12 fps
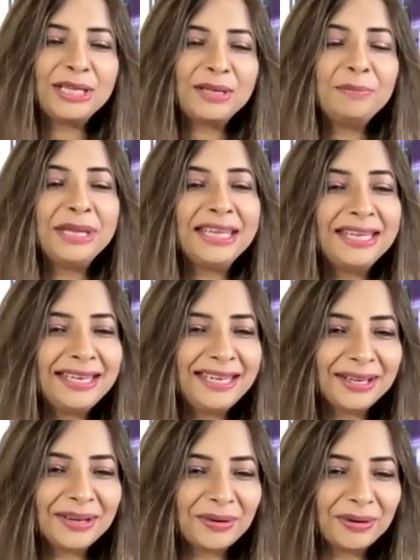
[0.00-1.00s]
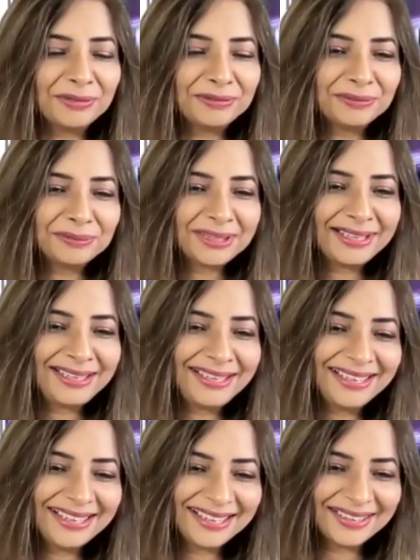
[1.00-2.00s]
a beginning of
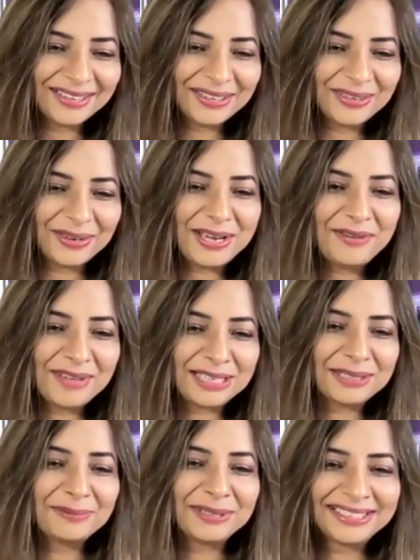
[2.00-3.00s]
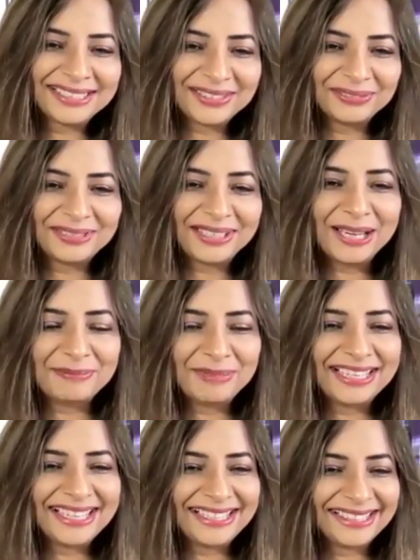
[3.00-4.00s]
the investment of time
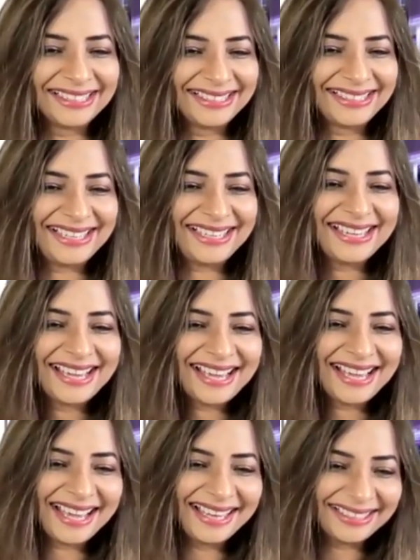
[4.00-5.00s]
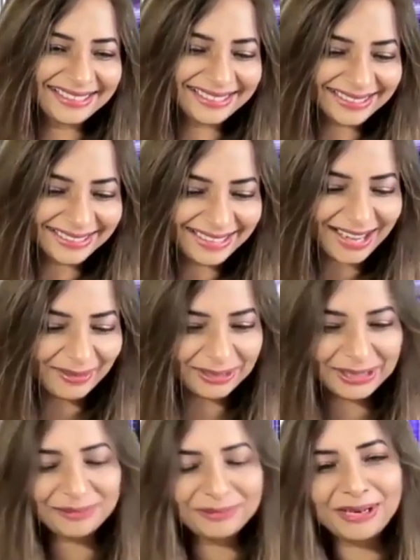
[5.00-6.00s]
and energy and
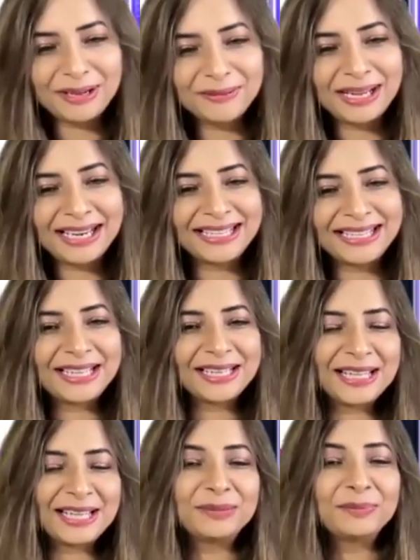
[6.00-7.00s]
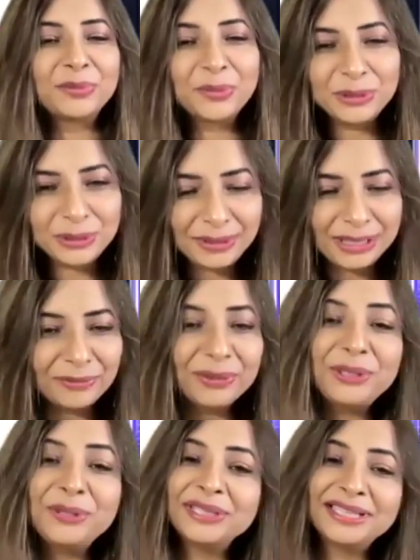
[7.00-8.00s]
language of love. And I think there's more to it.
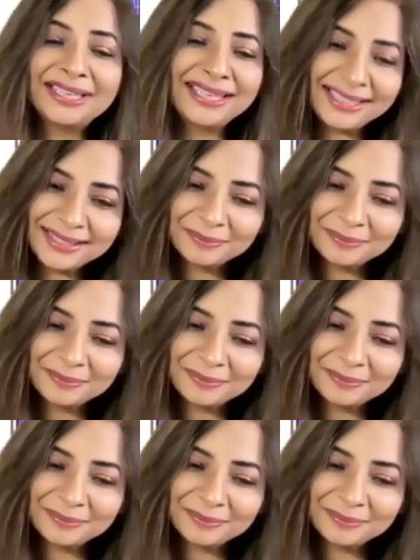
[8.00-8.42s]
Would you agree?